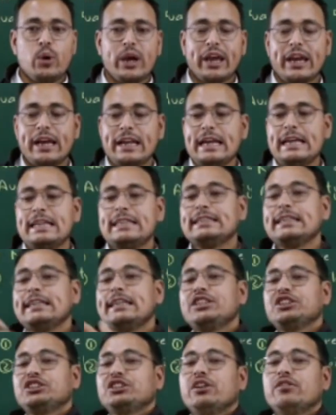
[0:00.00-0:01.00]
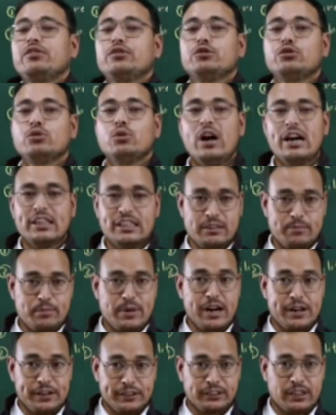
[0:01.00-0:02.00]
we can easily shift to
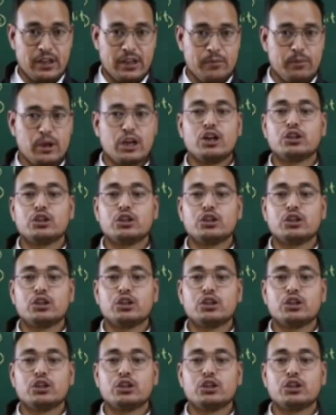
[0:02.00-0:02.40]
other brands